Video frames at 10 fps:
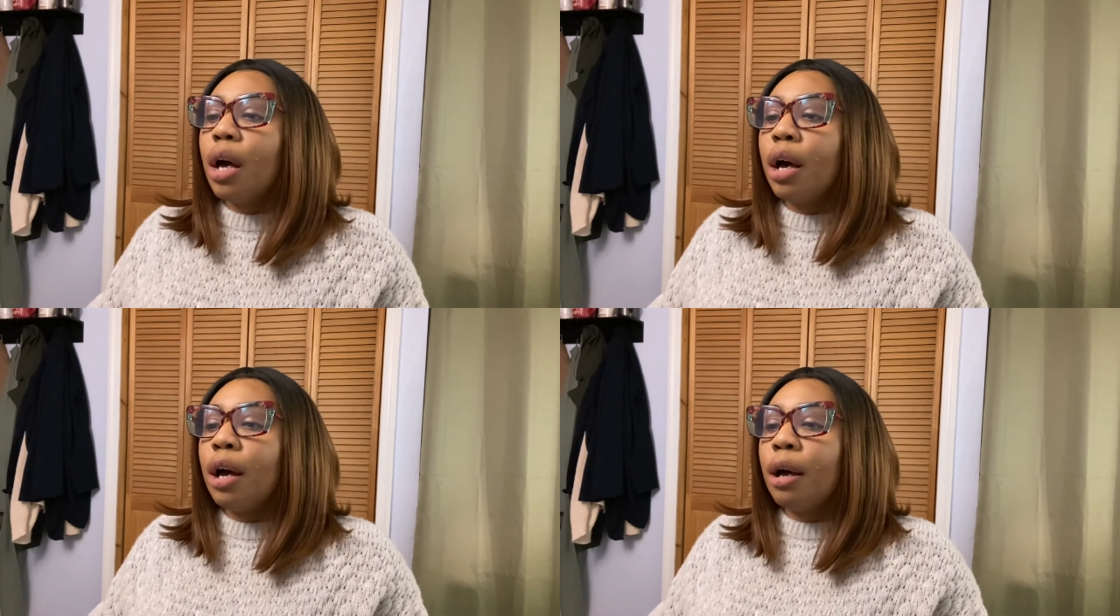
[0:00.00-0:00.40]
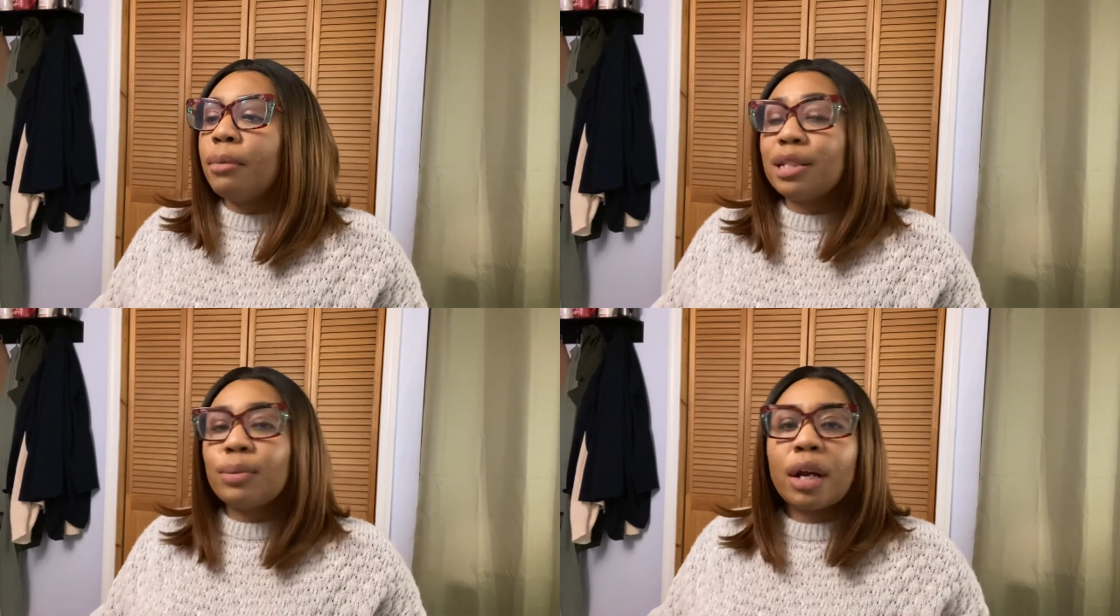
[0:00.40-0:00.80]
Um,
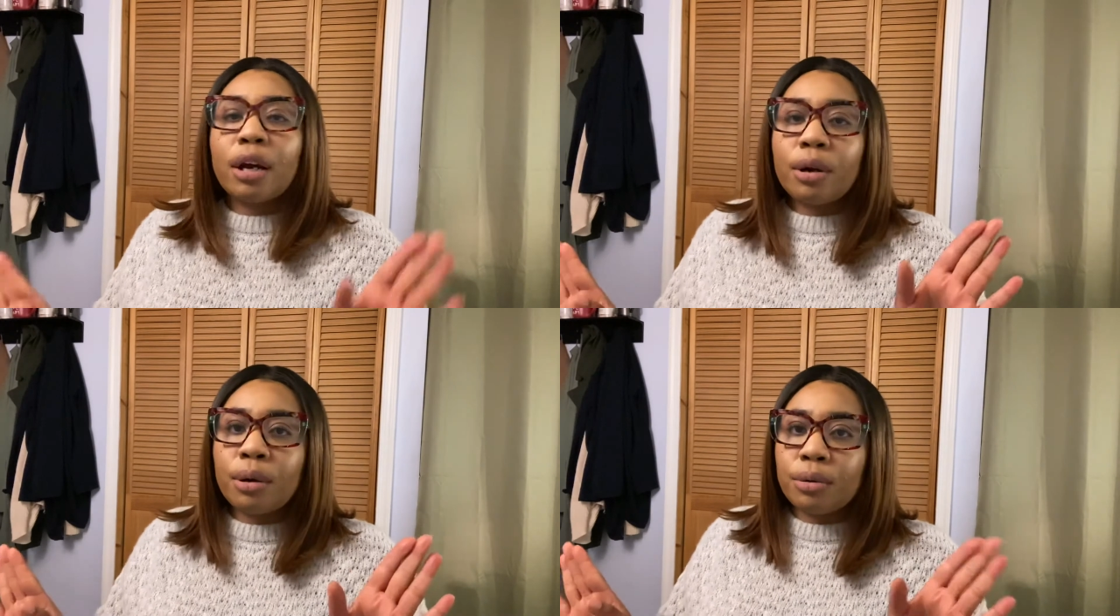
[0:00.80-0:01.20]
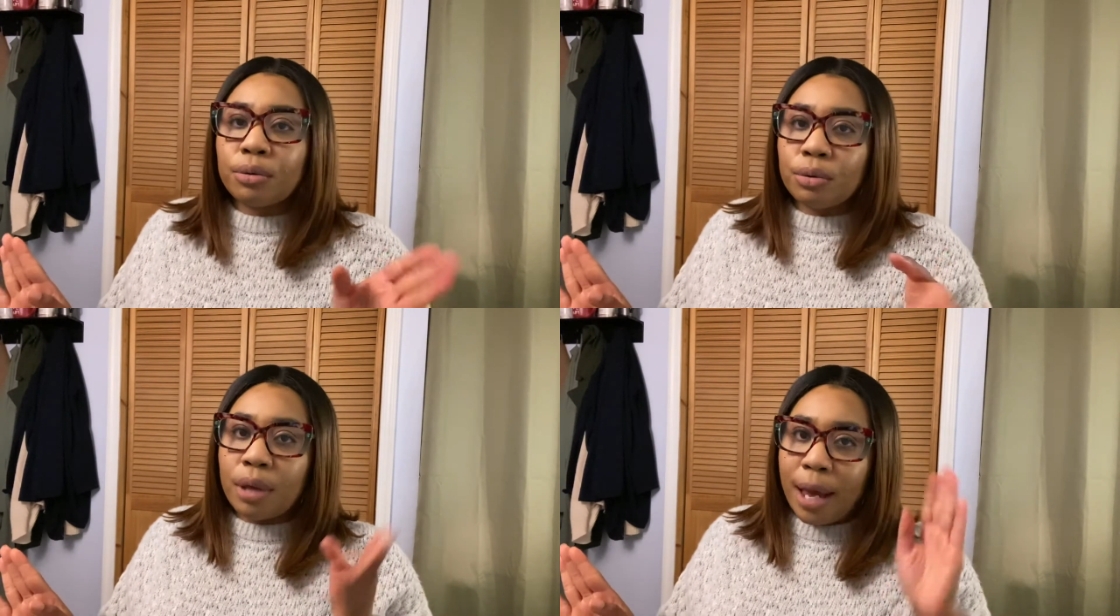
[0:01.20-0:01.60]
that's what I
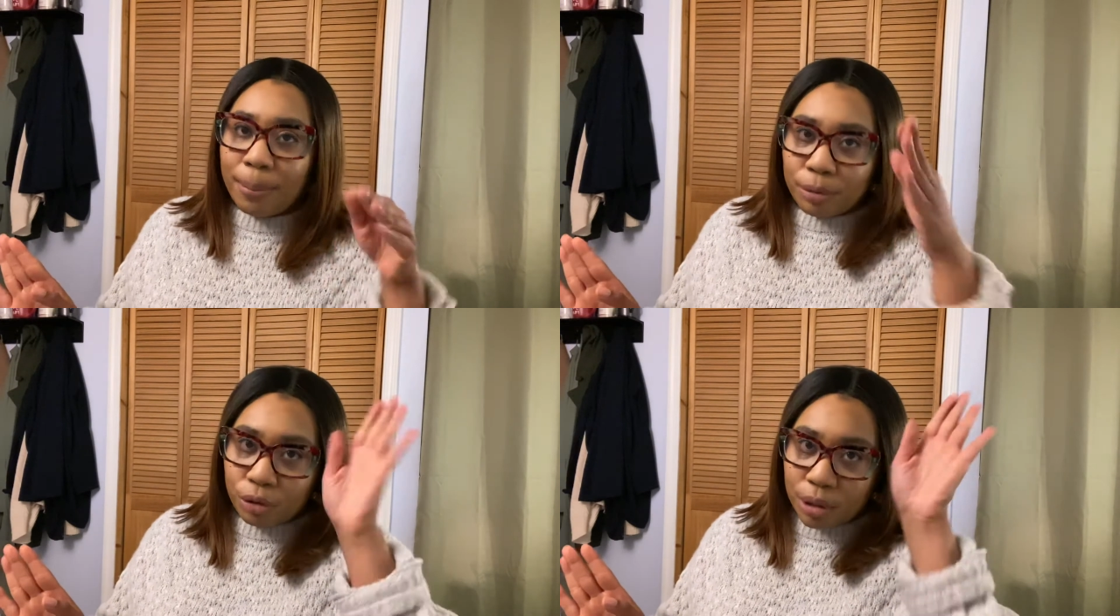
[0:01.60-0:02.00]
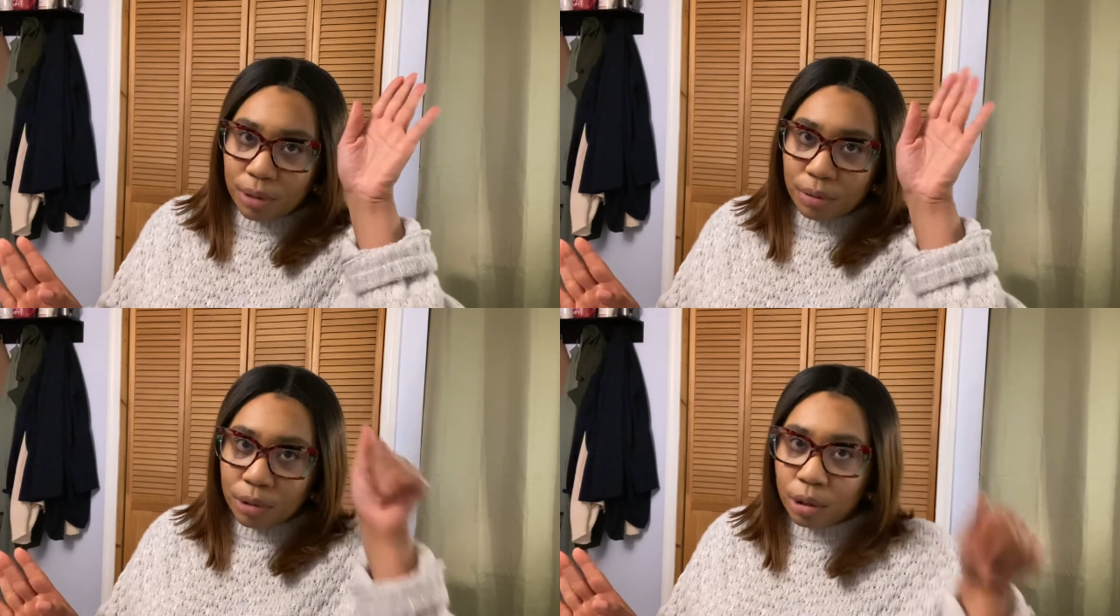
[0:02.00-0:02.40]
heard through the apple tree,
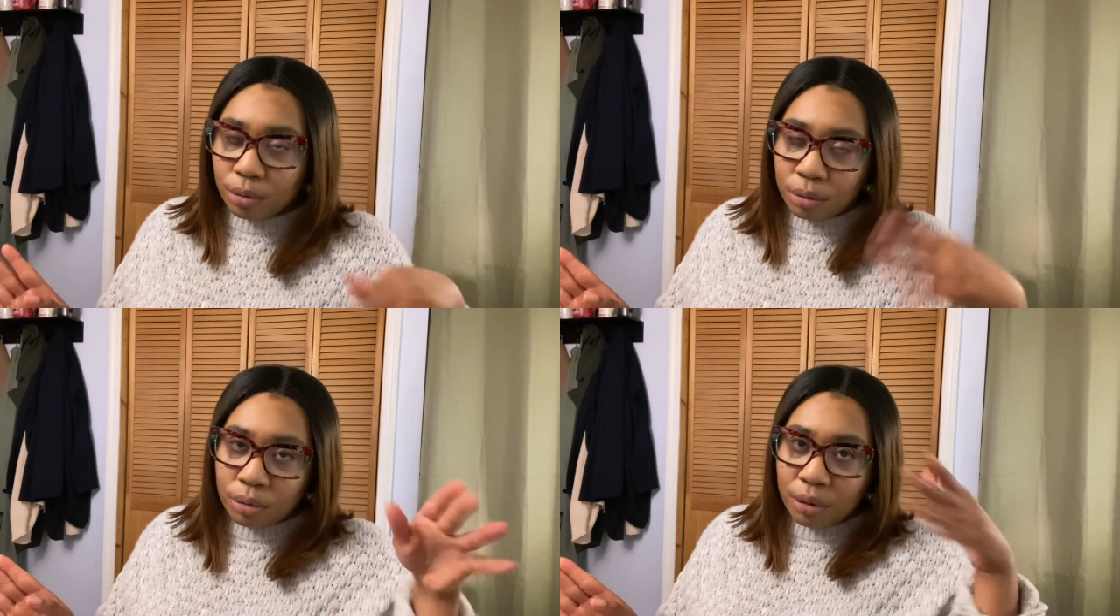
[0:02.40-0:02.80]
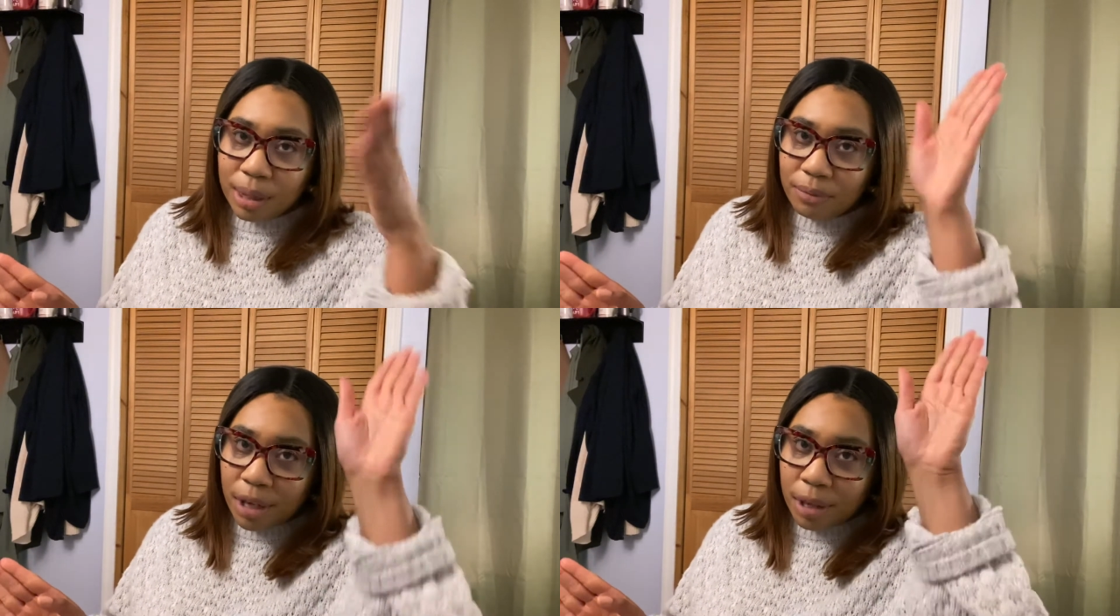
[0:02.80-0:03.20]
you know, through the
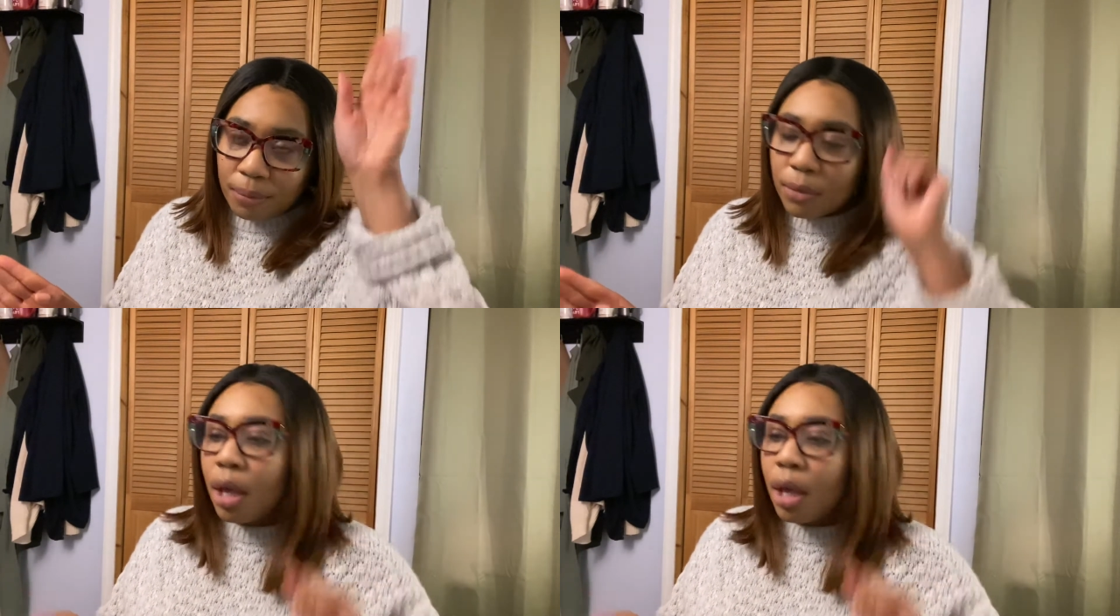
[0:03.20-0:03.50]
grapevine.